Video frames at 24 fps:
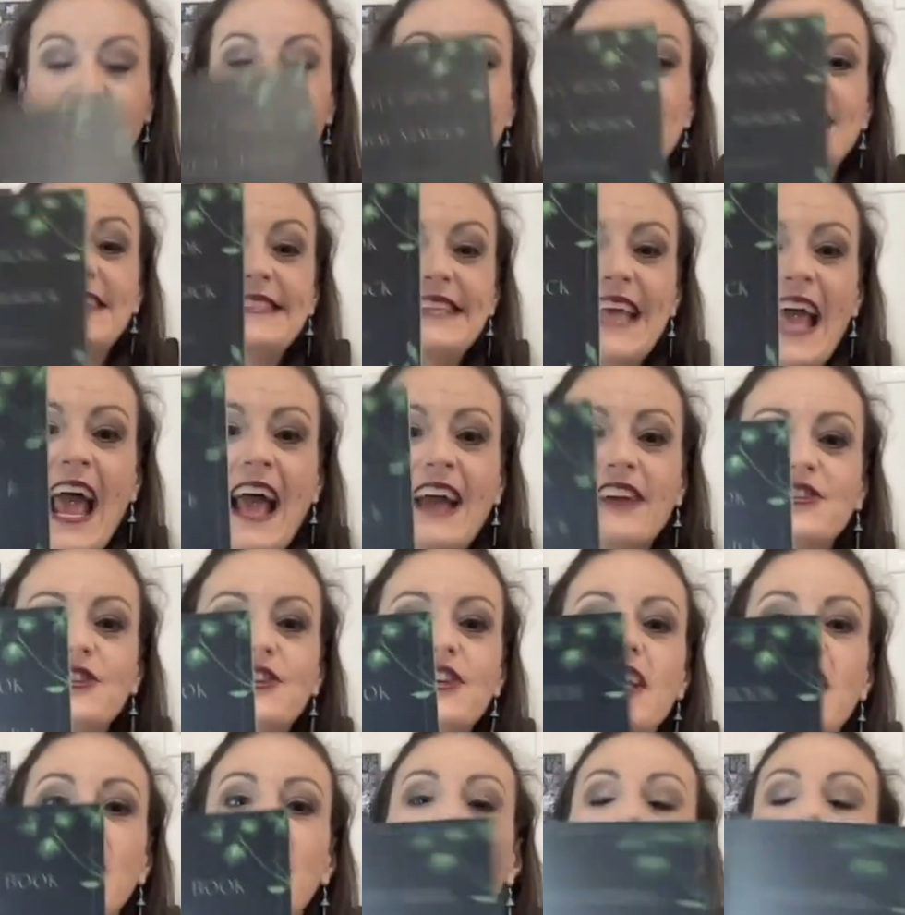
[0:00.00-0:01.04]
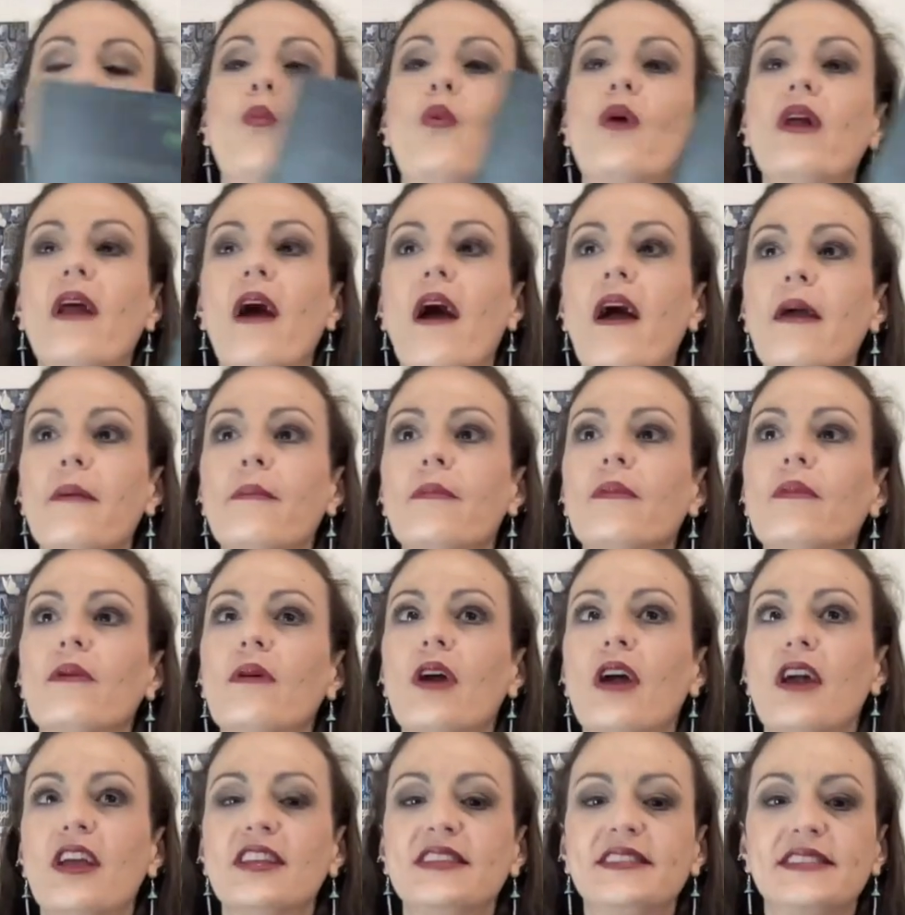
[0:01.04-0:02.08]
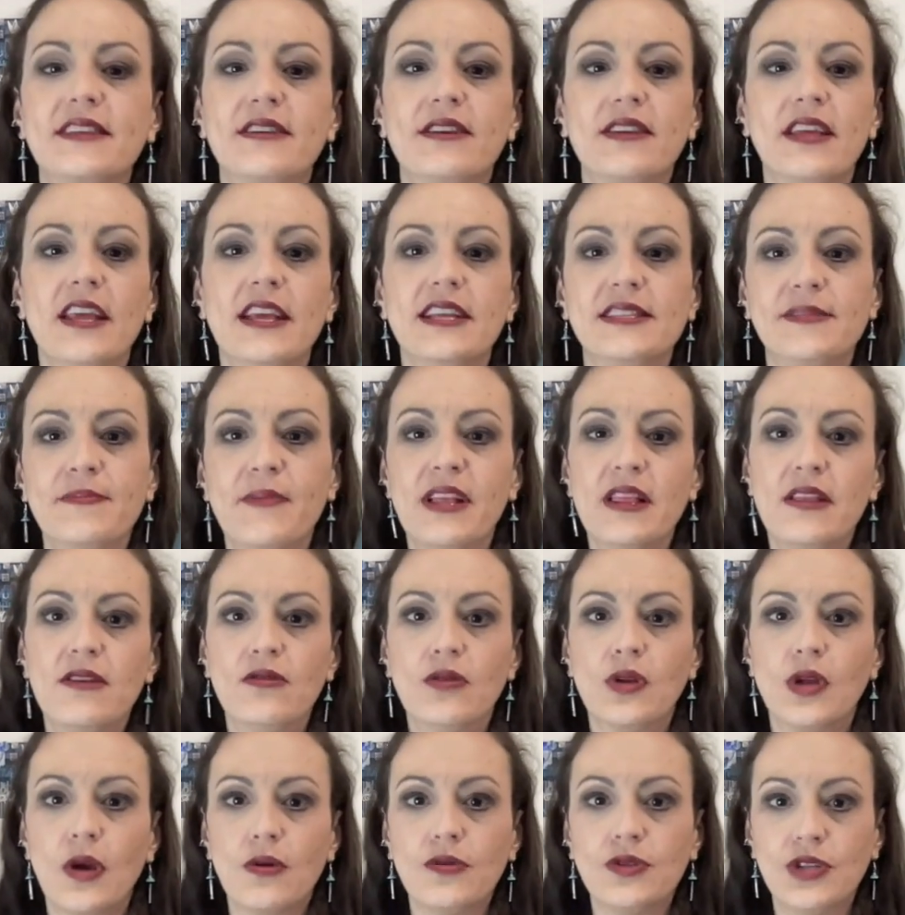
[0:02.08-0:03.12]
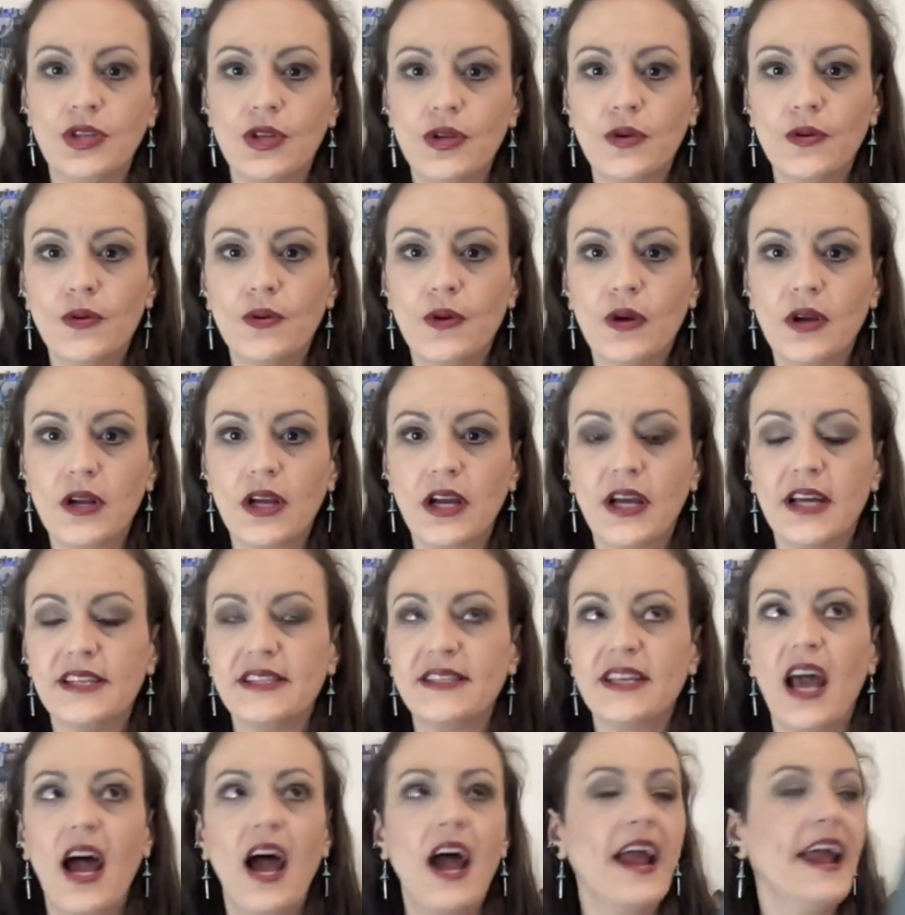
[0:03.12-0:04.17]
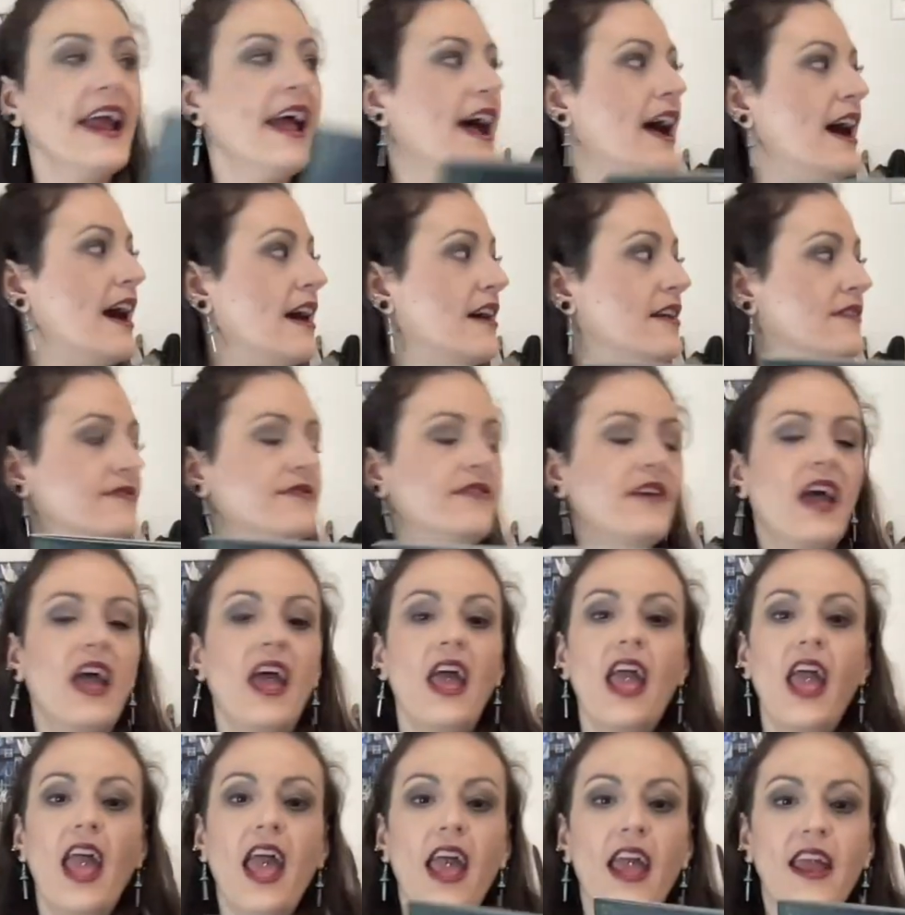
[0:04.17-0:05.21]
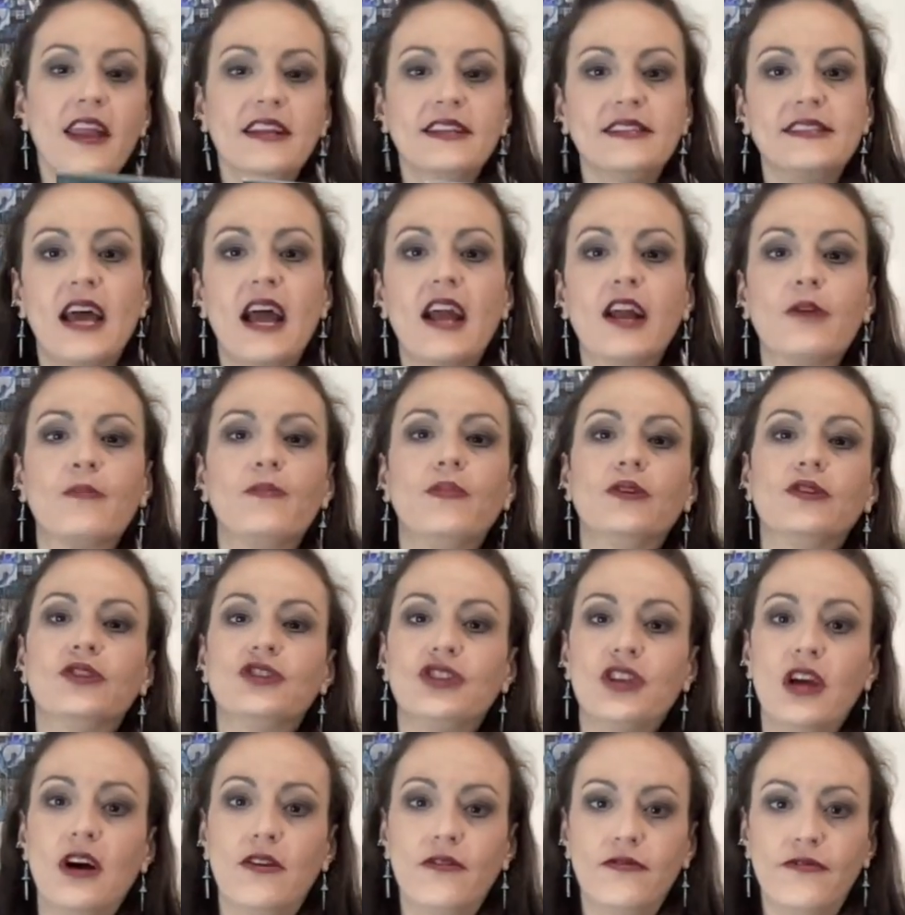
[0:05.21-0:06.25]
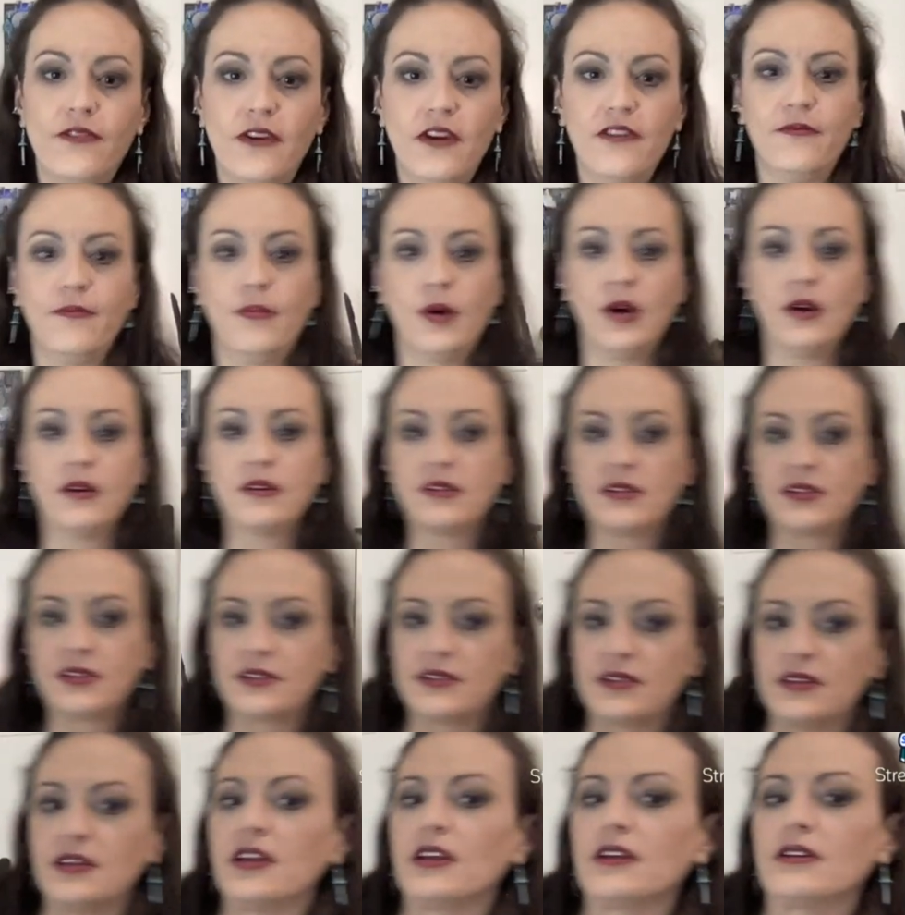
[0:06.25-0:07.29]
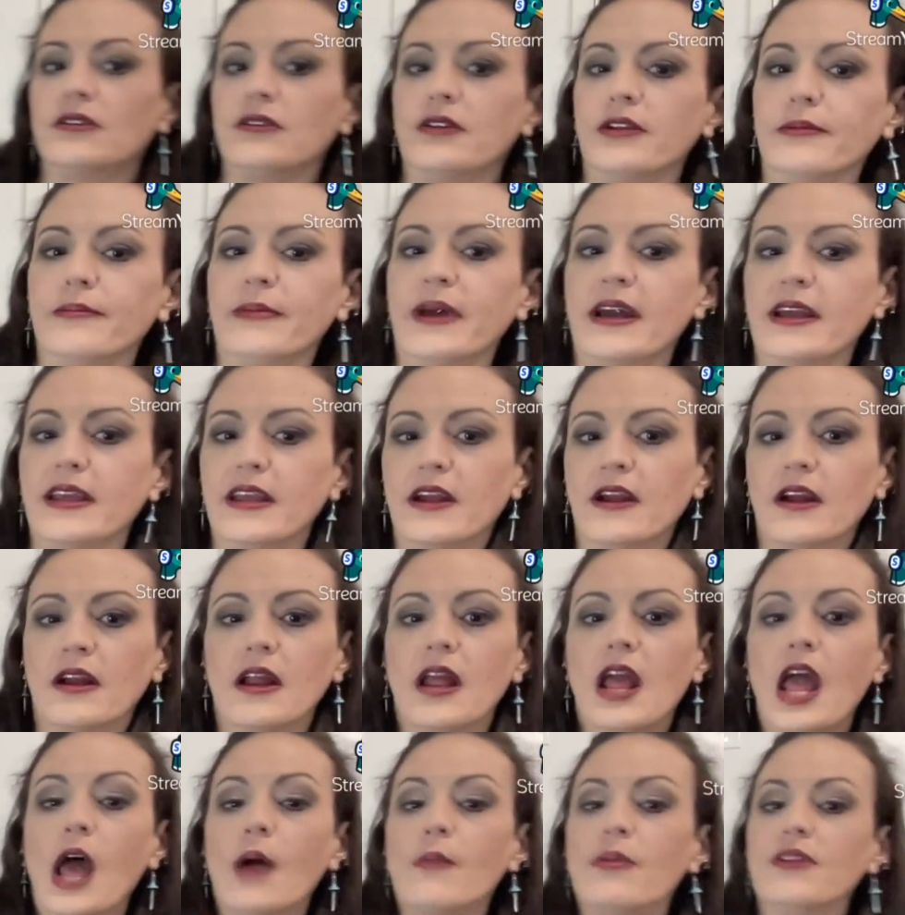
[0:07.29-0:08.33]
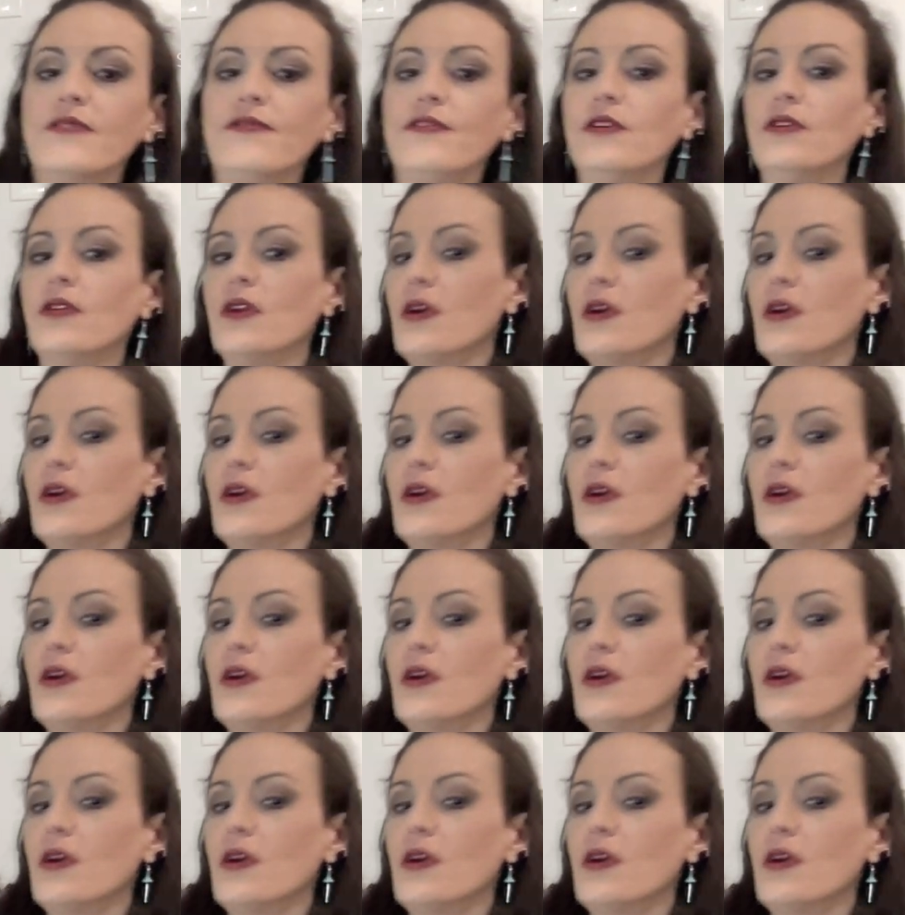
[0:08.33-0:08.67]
is actually what it's my little go-to, because I have an entire bookshelf of books, including back here. But if you